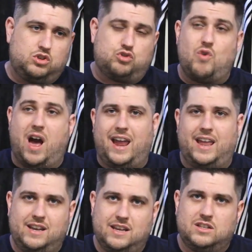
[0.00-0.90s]

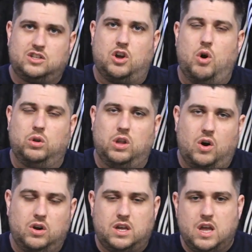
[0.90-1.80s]
trying to go
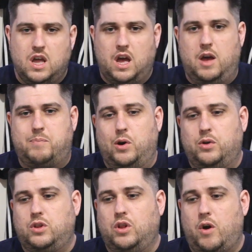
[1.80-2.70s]
long, uh,
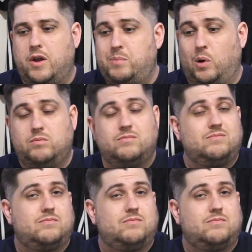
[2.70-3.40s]
Perth Glory. But